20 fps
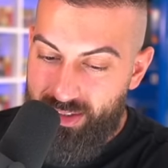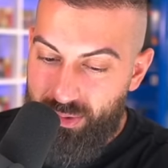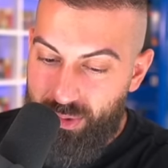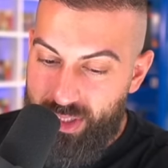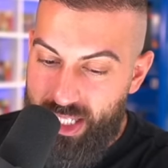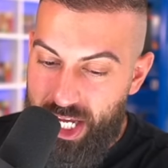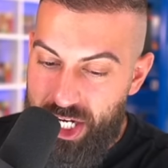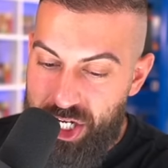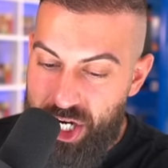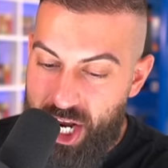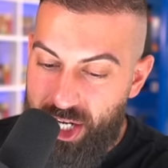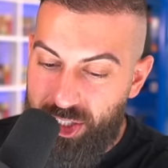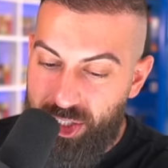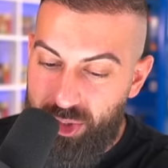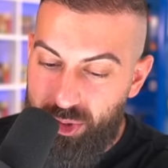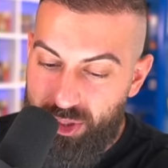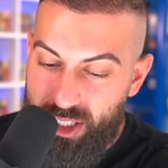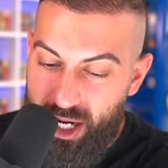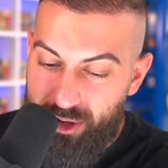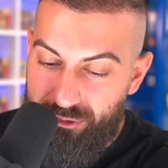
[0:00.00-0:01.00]
With that Gen
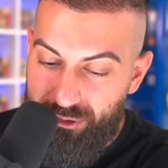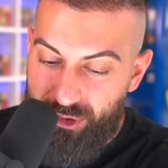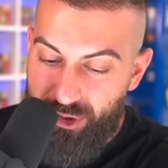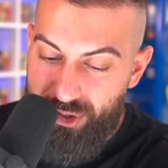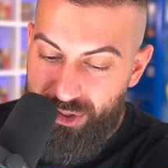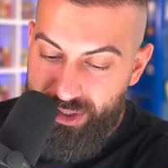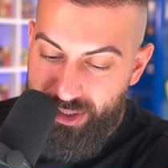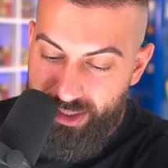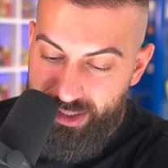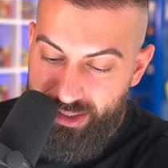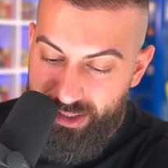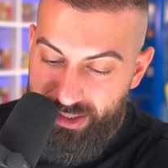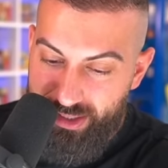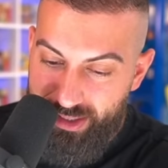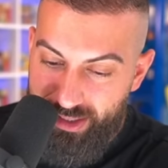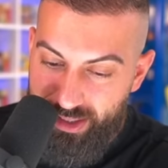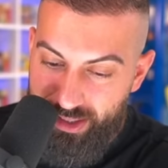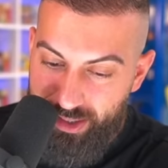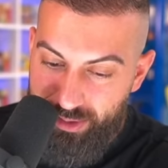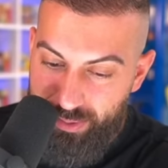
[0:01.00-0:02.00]
two Typhlosion, dude.
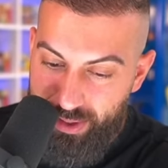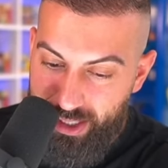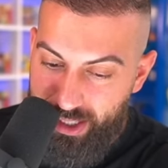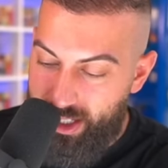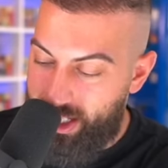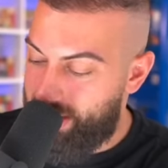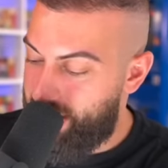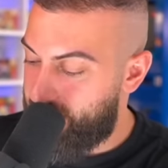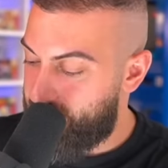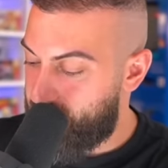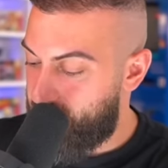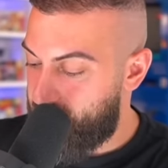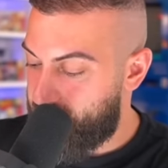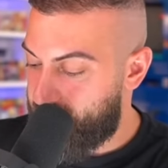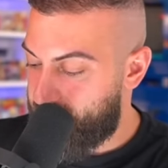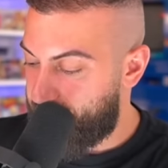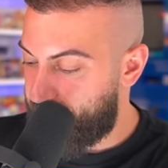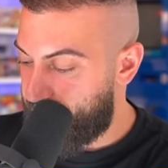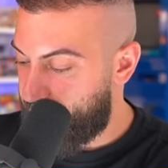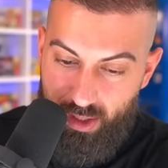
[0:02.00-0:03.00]
Oh, my God. That's
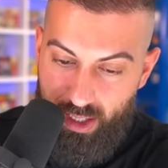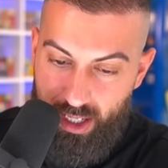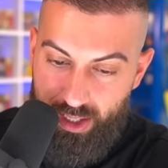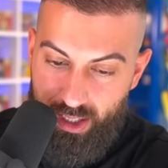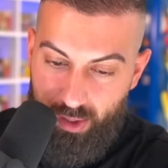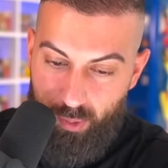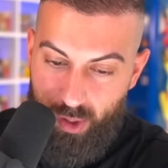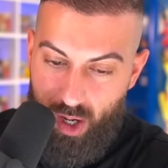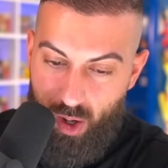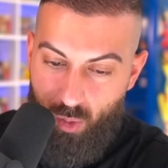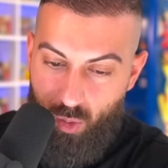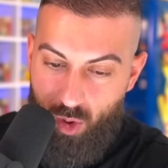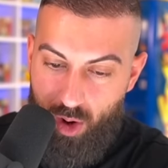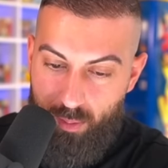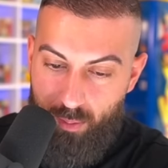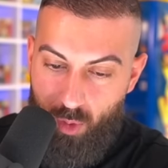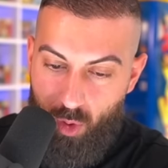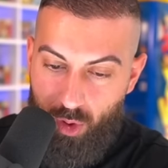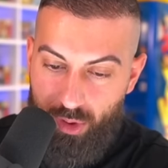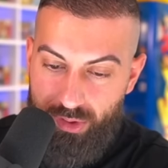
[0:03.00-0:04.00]
awesome. And I think we got
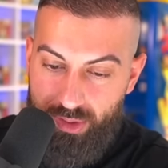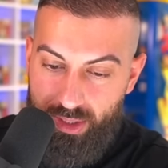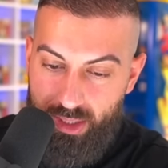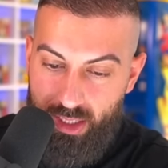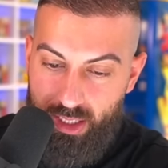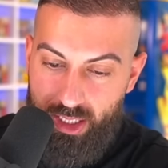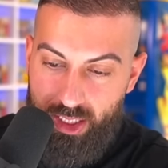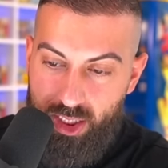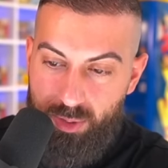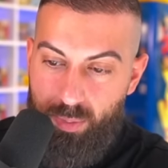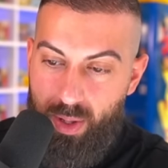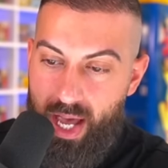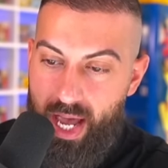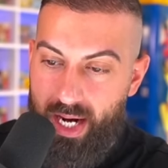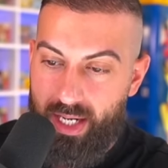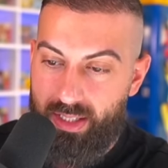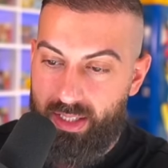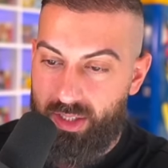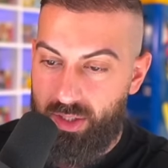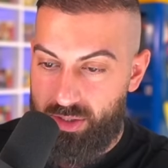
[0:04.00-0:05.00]
one more in this
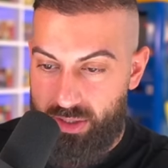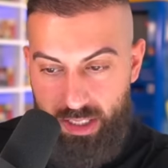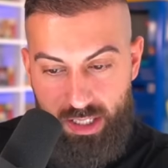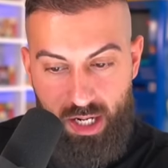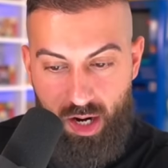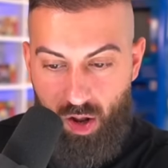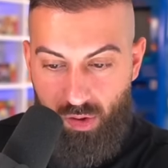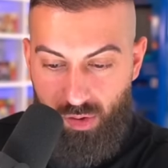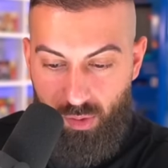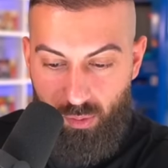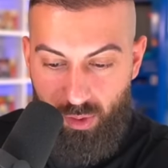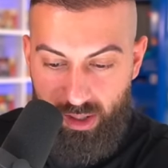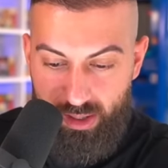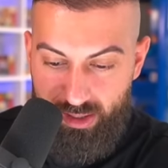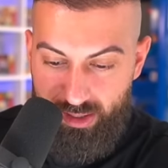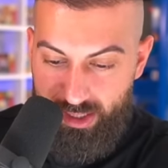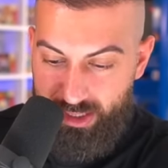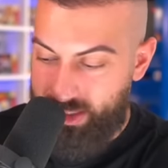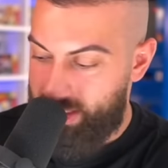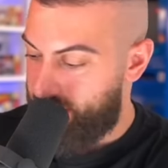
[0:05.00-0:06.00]
pack, and then there's another
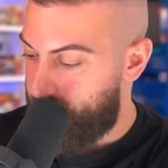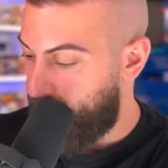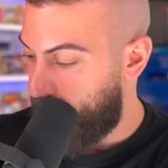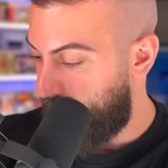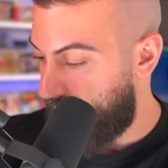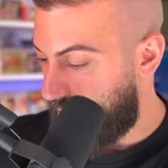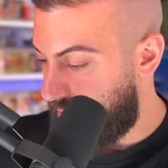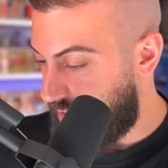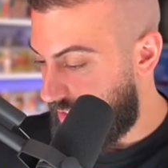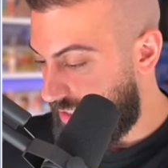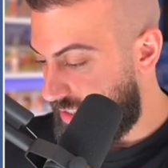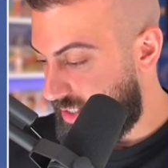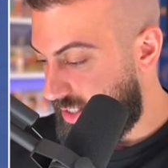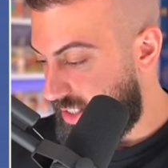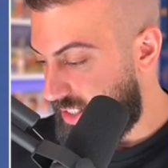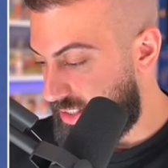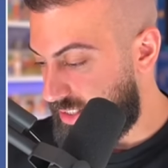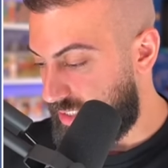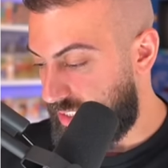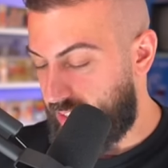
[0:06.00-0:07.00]
one. It's just, like...
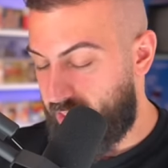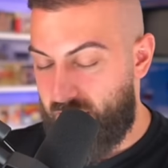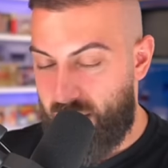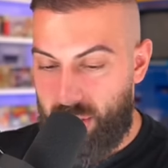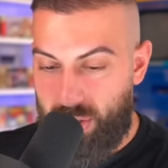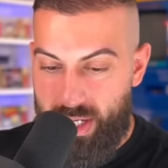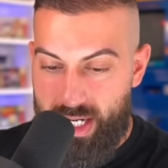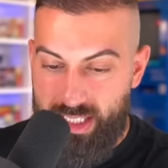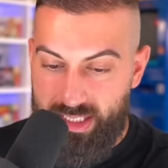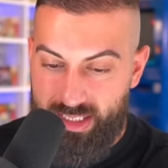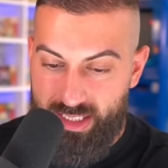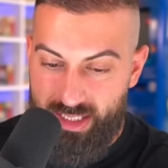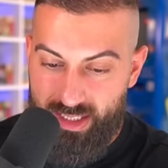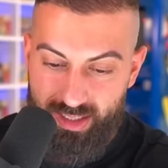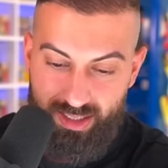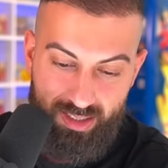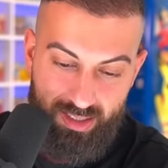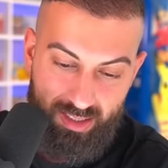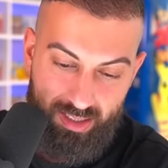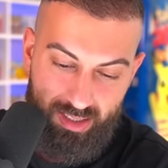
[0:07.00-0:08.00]
Is it going to get crazier?